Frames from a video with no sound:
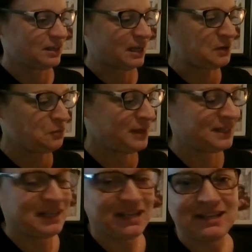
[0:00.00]
I went
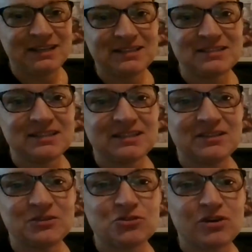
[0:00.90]
ahead and did
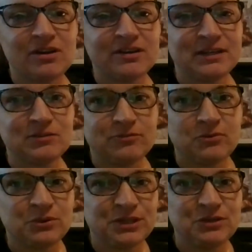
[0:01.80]
the drawing
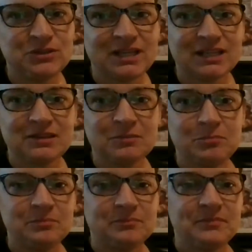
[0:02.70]
for you to get the
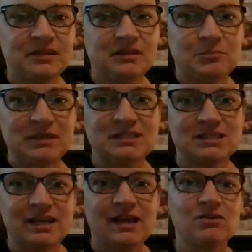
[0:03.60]

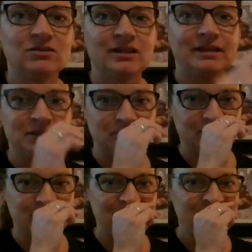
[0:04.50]
basic outline of a
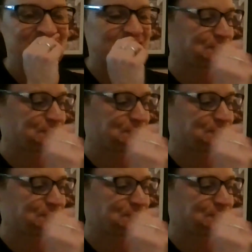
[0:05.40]
kite.